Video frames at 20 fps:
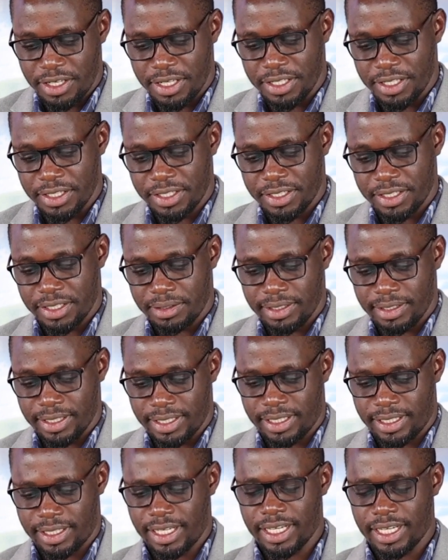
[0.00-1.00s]
is
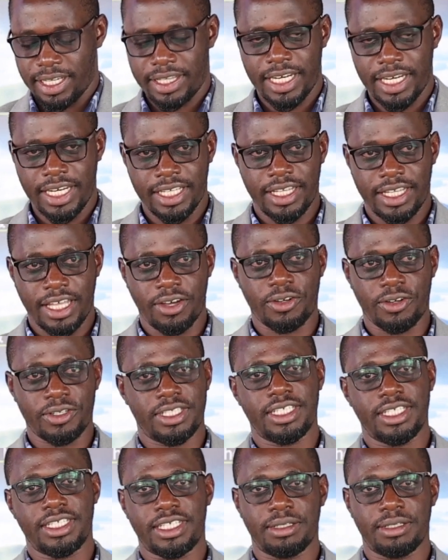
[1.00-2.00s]
strengthening the
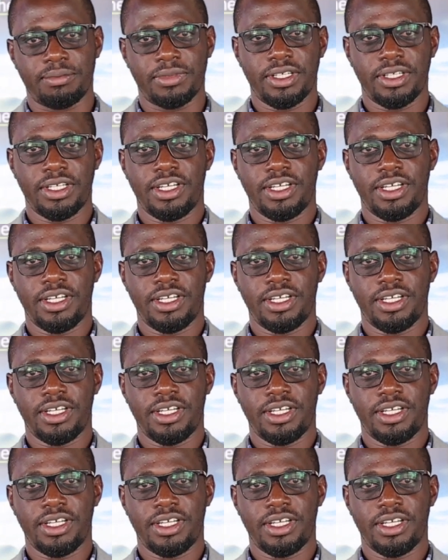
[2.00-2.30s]
ecosystem.